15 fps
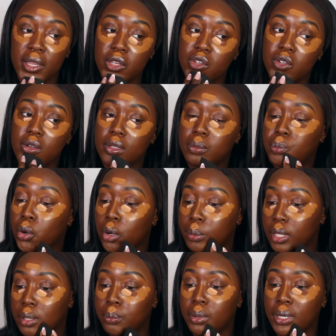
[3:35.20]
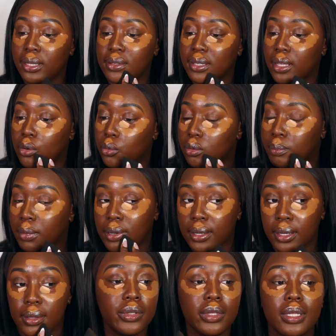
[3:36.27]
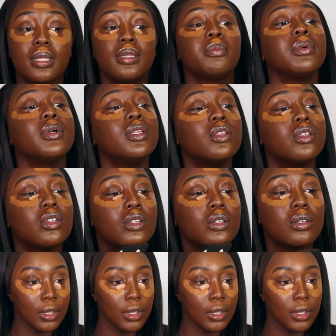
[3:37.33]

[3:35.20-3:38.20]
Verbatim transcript: make sure it's properly blended out with my beauty sponge.